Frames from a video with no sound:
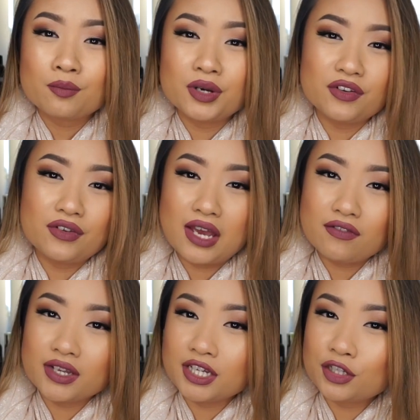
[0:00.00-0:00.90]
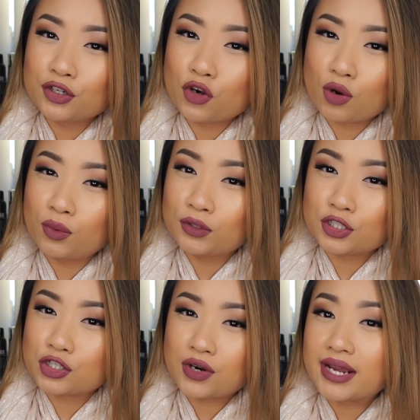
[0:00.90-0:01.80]
But if you have like either normal
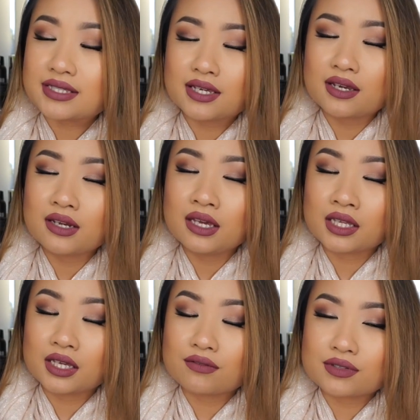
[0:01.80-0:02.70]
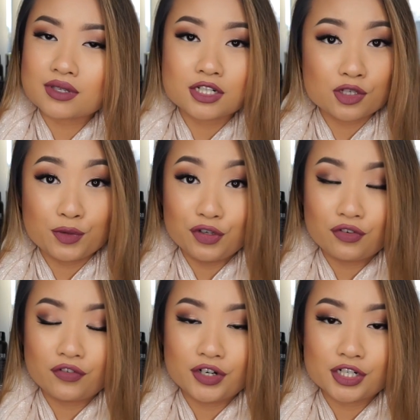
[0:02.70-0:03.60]
to dry skin, it gives such a
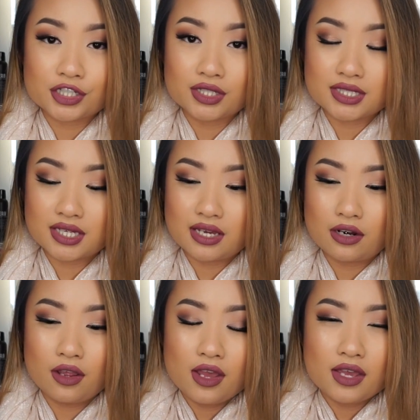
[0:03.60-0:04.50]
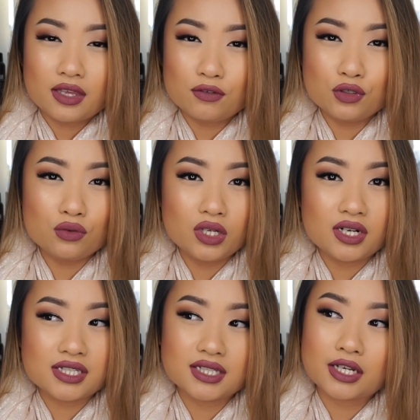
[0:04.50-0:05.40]
beautiful finish to the skin, gives you a really
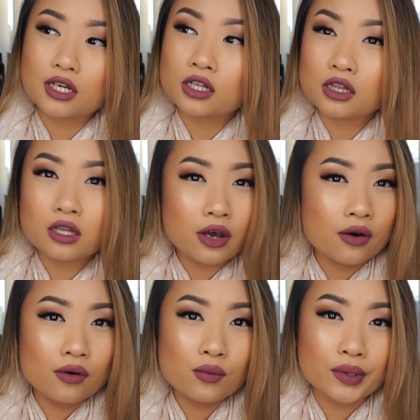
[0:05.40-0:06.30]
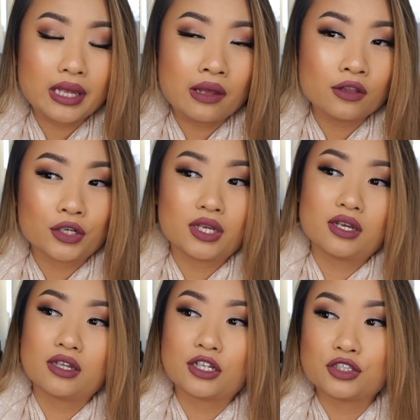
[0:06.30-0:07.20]
nice like glow without
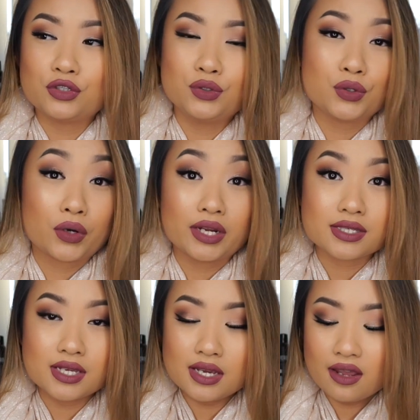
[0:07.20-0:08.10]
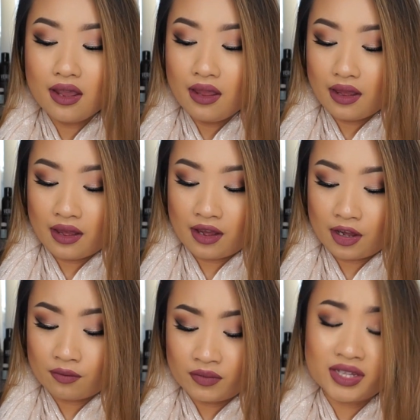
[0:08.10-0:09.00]
looking like too crazy.
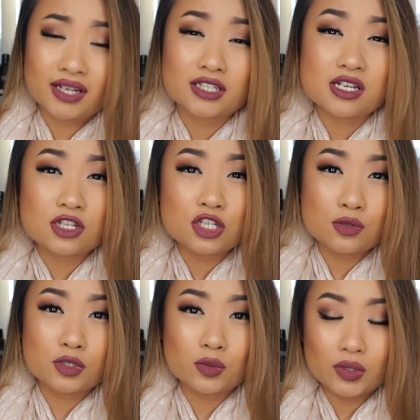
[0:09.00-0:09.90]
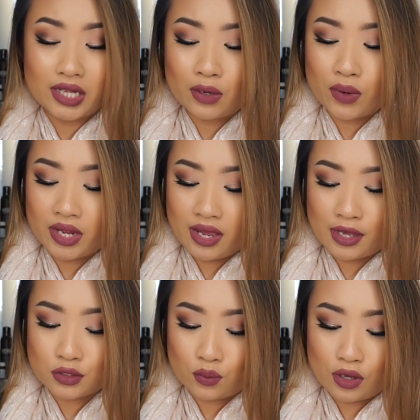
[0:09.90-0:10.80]
And like I said, it's super lightweight
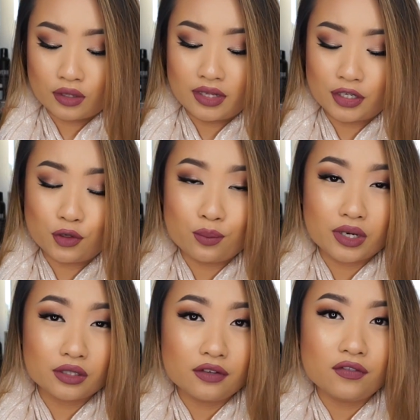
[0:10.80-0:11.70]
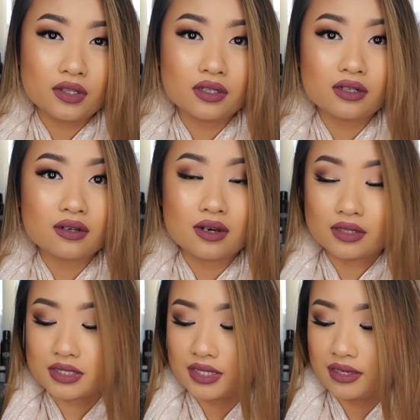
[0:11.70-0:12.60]
as well, like you barely feel it on
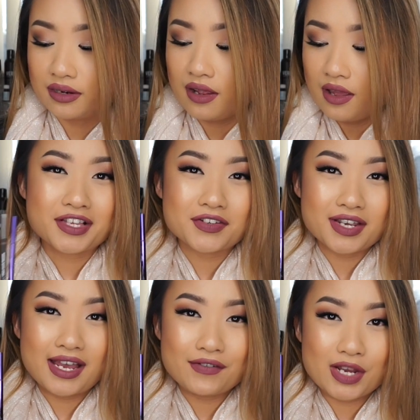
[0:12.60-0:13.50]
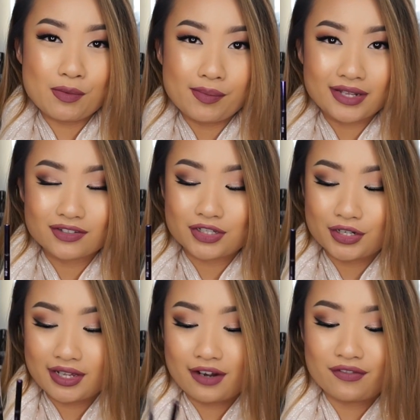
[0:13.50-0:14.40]
the skin. Okay, so I have a couple pencils
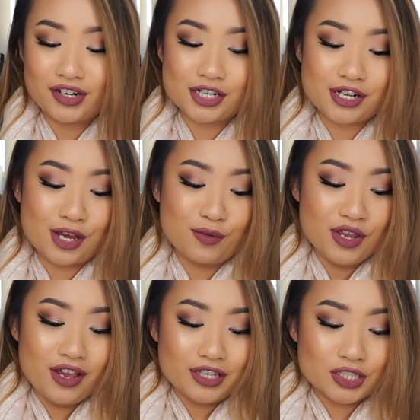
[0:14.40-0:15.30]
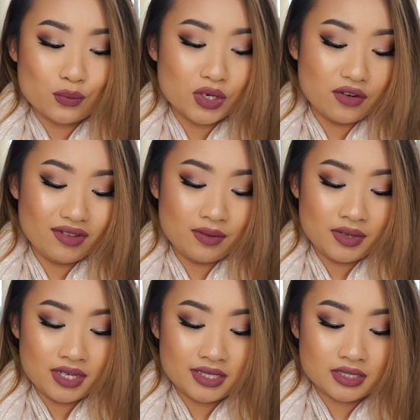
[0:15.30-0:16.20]
here that I finished up. So one of them
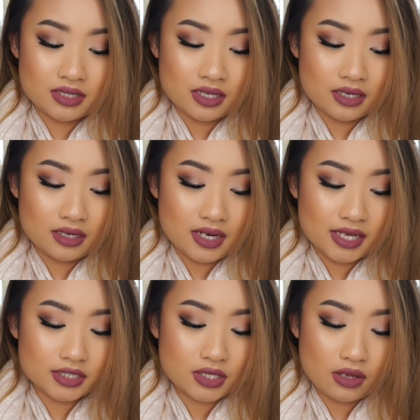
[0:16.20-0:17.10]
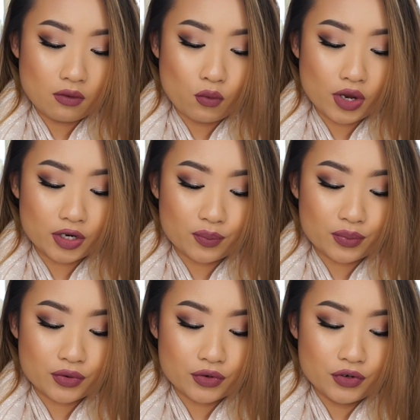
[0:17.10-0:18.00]
is the NYX
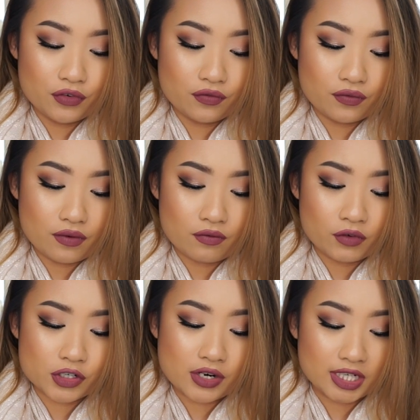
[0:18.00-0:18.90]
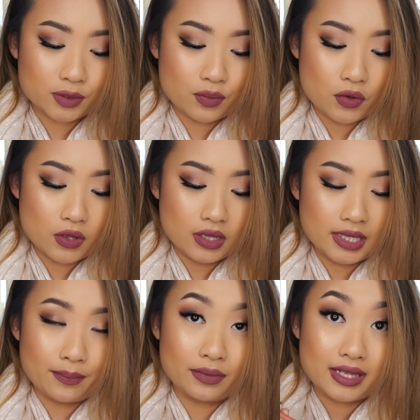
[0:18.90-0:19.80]
waterproof retractable
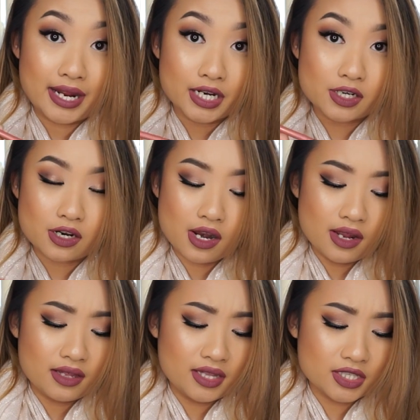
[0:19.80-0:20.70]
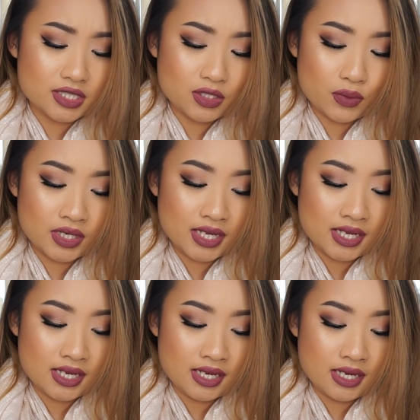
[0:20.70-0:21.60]
lip liner, and this is the one
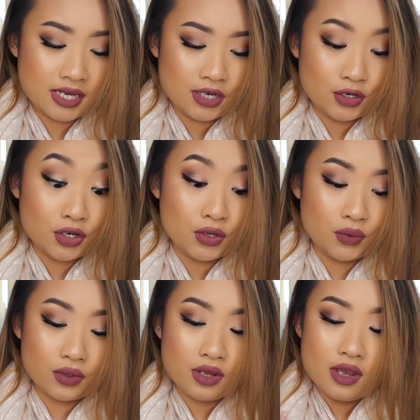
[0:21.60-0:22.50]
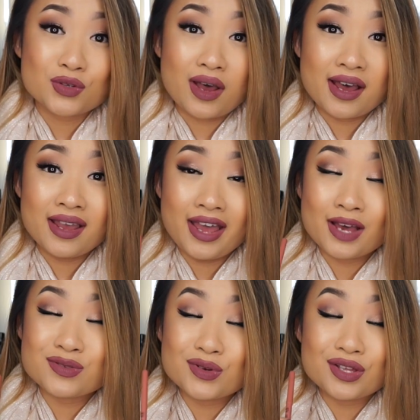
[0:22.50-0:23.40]
in Nude. So I
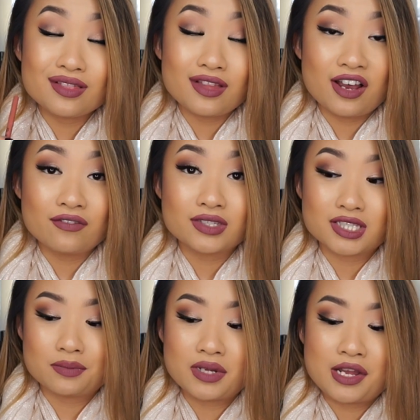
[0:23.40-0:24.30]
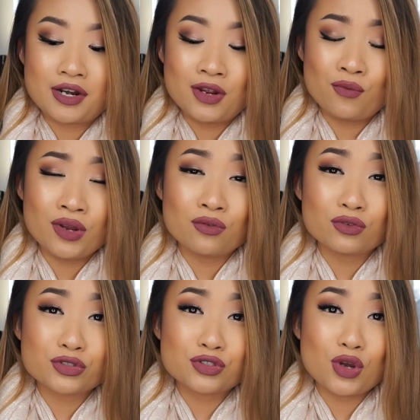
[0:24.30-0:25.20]
absolutely love this lip liner. It went
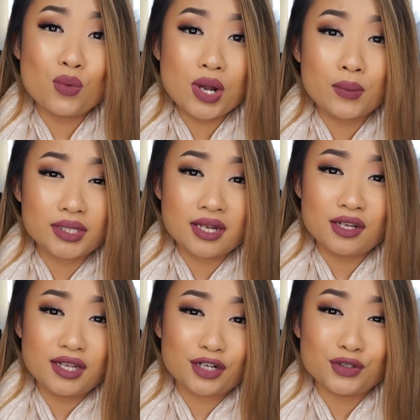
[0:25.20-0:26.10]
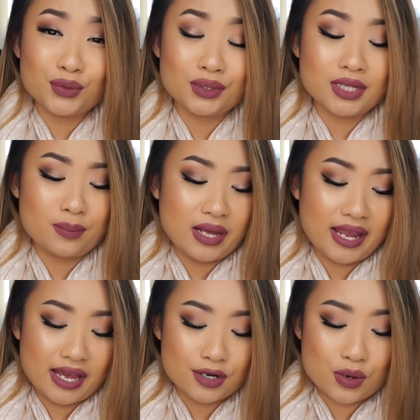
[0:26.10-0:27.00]
so well with any like nude lip that I
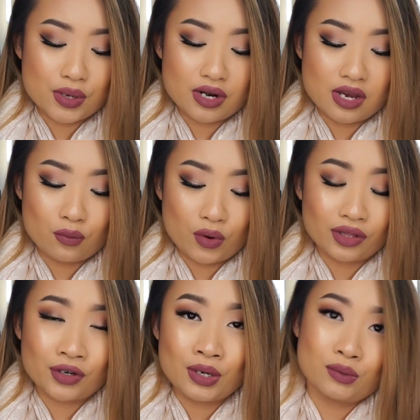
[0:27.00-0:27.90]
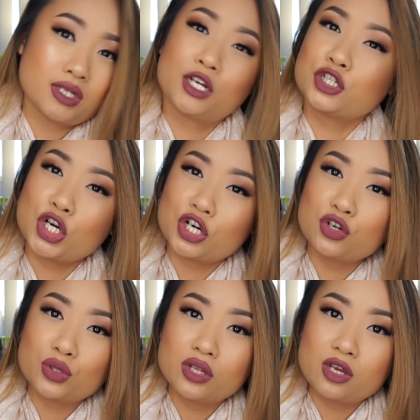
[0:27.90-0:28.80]
had going on, whether it was like a darker
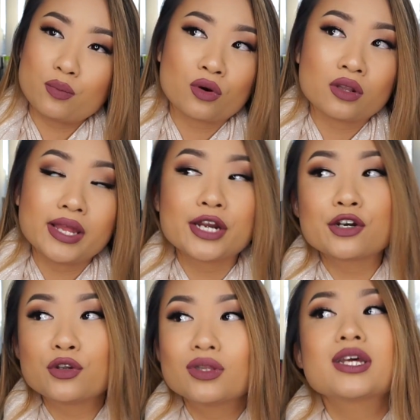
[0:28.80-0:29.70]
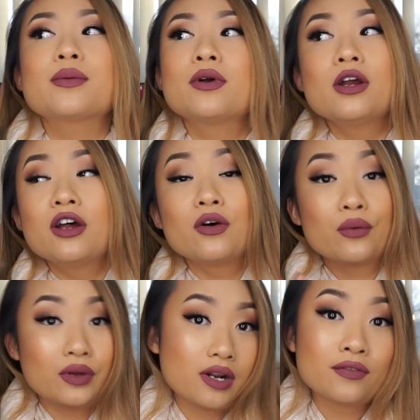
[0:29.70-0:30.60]
nude lip or a lighter nude lip,
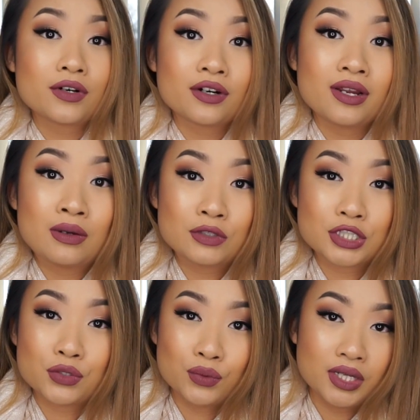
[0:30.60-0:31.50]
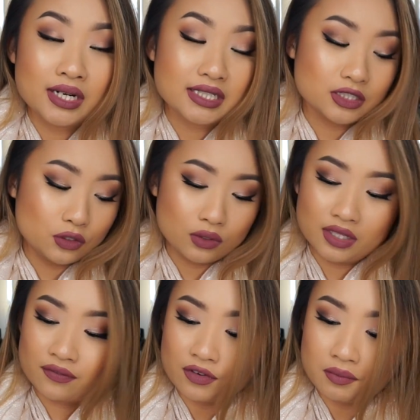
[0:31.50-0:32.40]
whatever. It was just a really nice nude
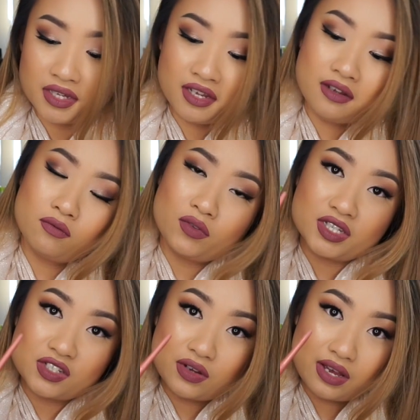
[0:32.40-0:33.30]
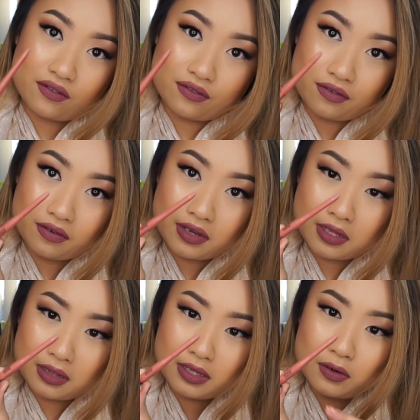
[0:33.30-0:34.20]
lip for me. We still have
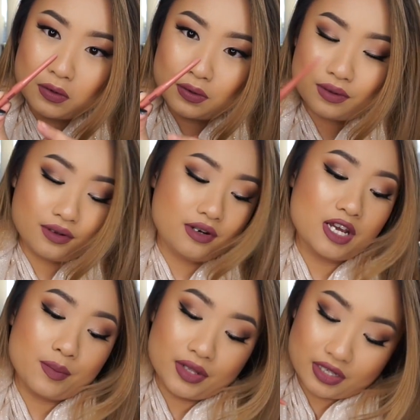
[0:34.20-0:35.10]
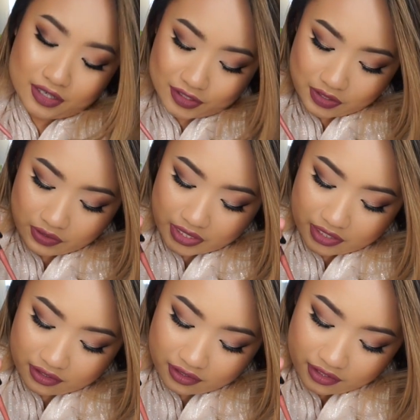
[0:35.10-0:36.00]
a little nub in there, so I'll kind
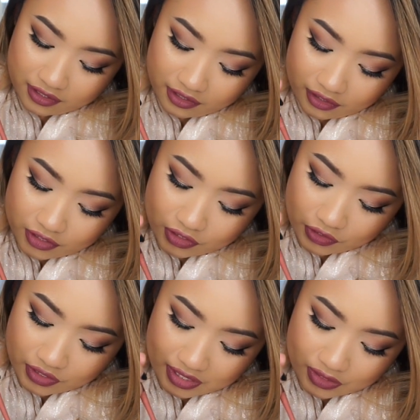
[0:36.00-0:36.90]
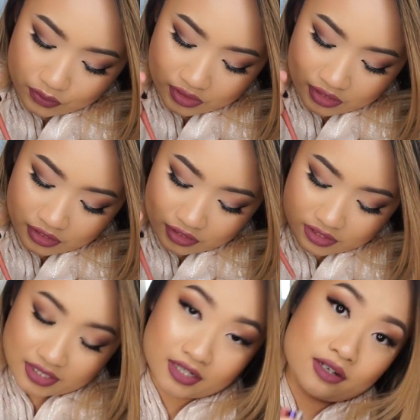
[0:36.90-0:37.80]
of show you guys what it
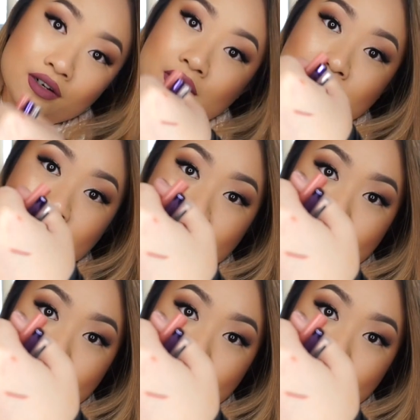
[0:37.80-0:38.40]
looks like on.